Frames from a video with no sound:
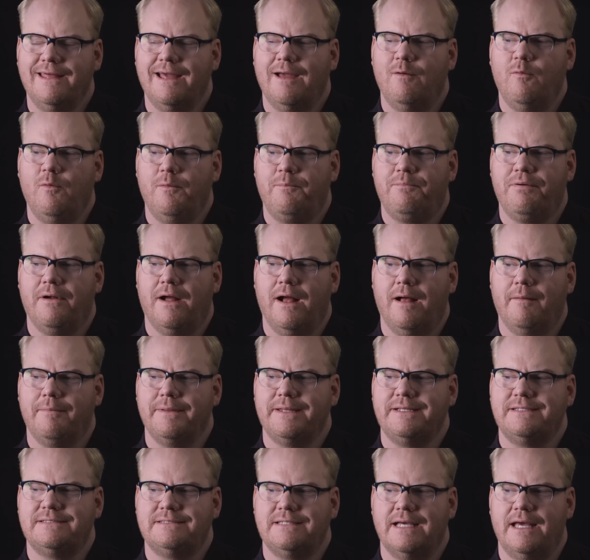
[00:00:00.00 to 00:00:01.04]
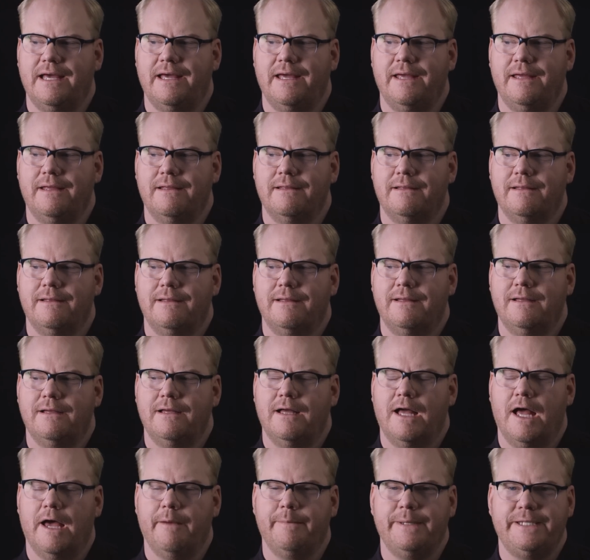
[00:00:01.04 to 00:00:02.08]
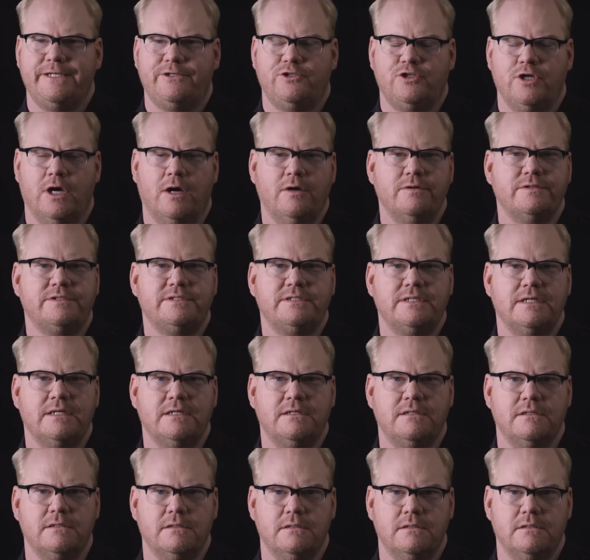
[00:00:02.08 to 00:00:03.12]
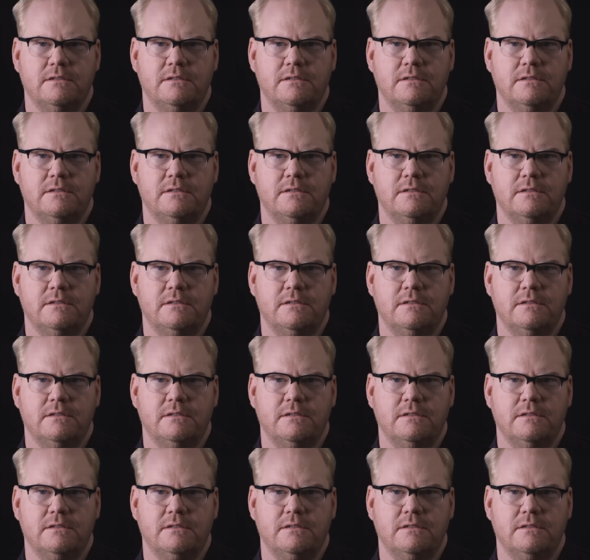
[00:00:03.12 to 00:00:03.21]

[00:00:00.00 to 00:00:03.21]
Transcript: I would probably say, I mean, toasted